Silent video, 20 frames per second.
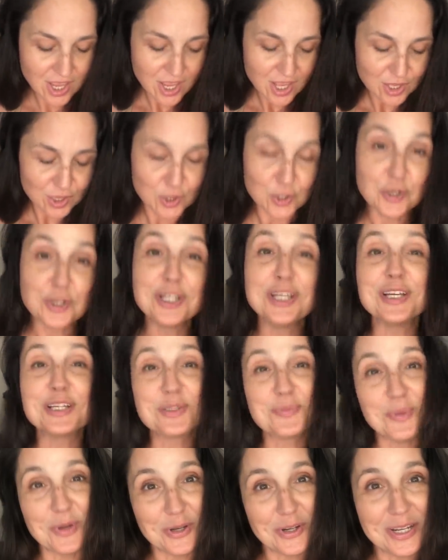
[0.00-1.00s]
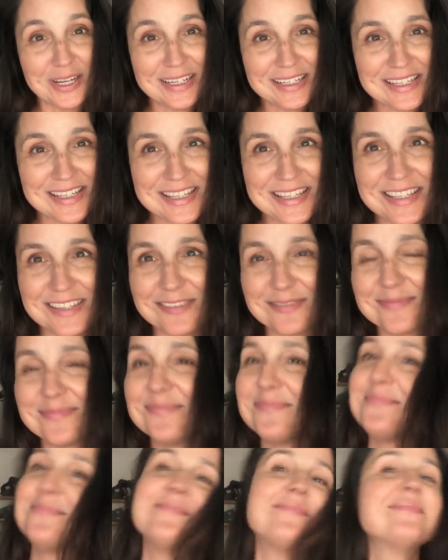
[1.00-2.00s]
learning experience
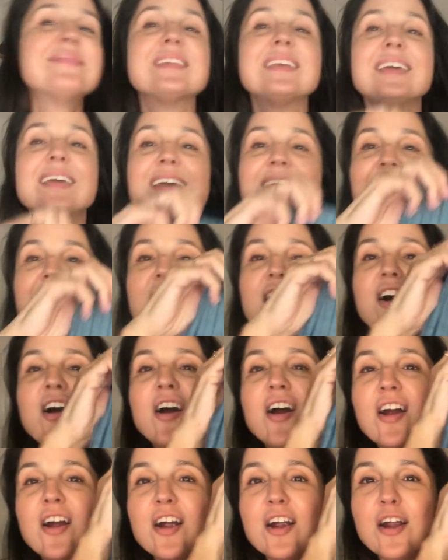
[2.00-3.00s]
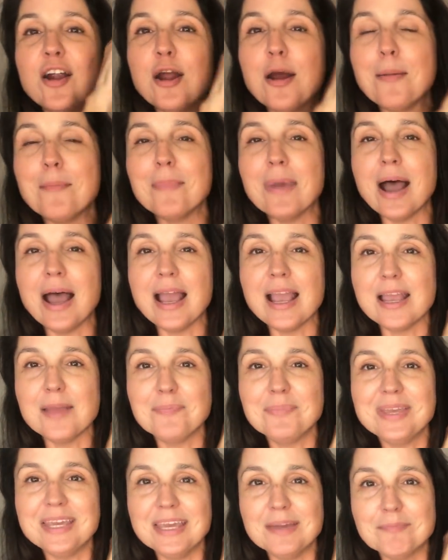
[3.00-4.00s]
are
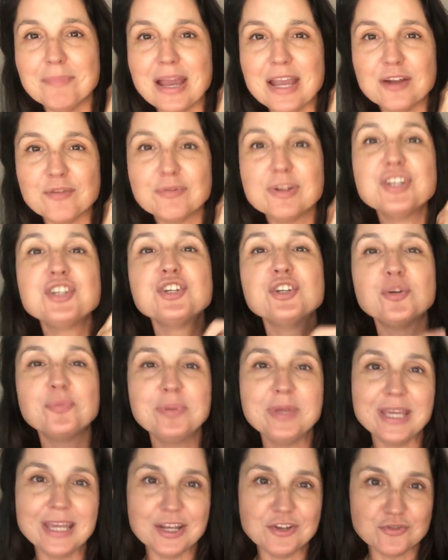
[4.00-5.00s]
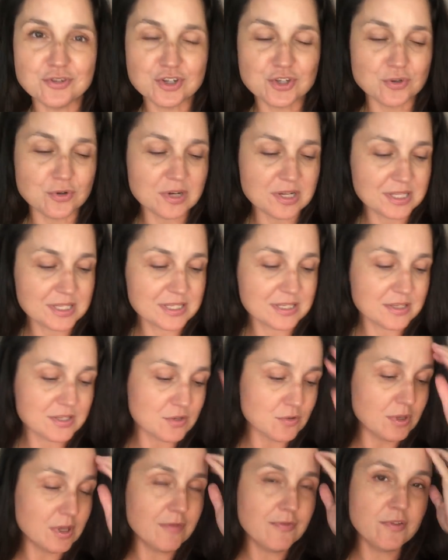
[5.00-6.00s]
my original Pietra shorts.
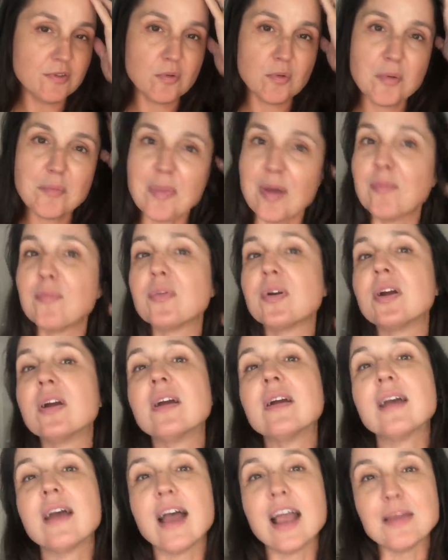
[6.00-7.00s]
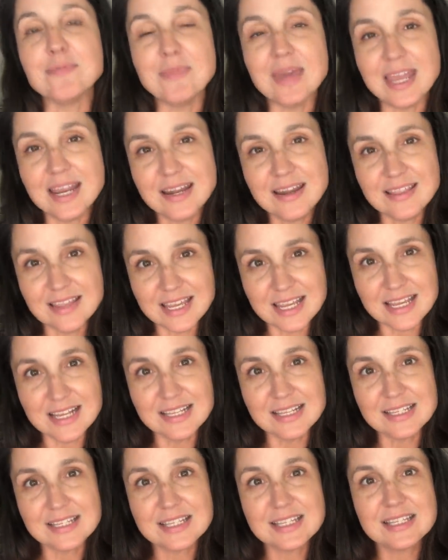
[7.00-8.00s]
So if you'll remember, I made
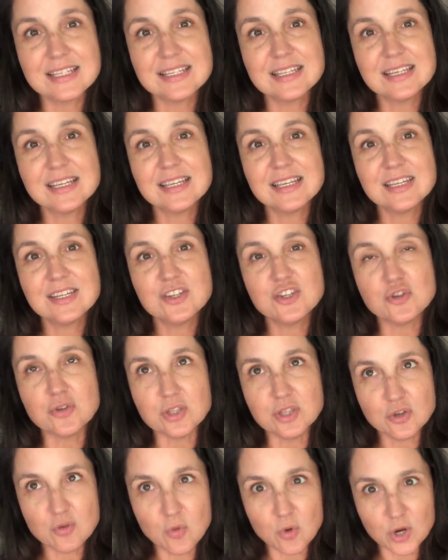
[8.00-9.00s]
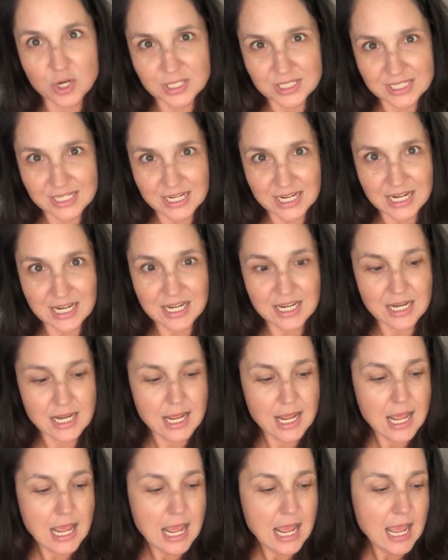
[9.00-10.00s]
these during the quarantine
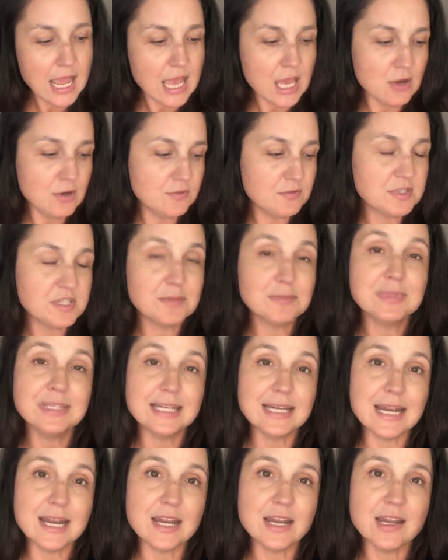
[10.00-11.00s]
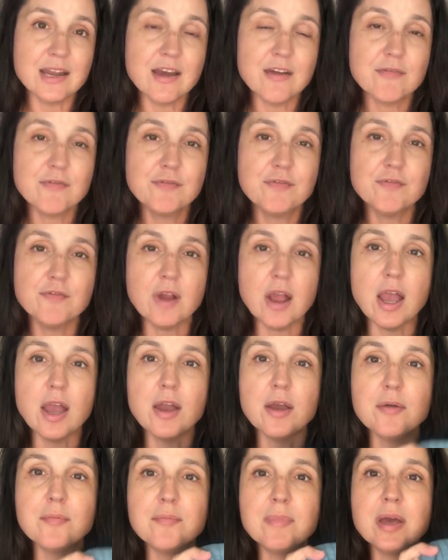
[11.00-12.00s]
out of some linen
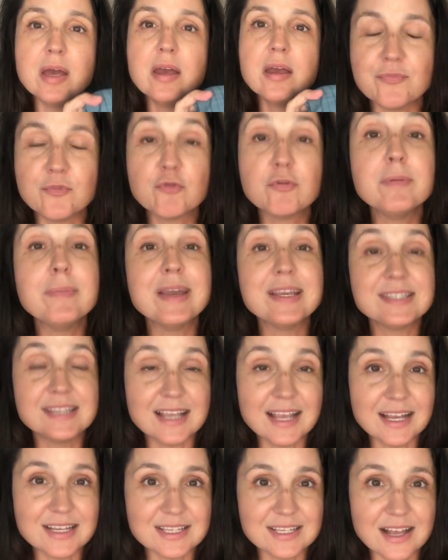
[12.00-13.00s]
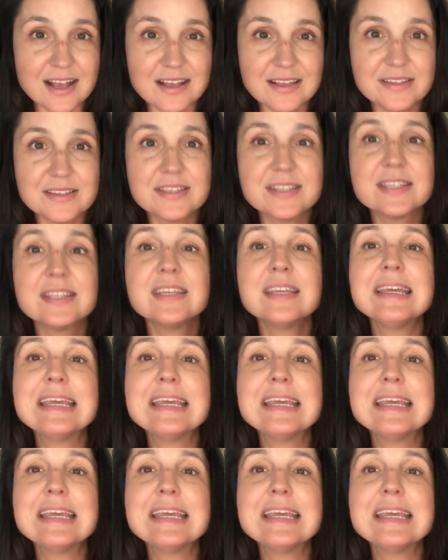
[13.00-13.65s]
from Ribes and Casals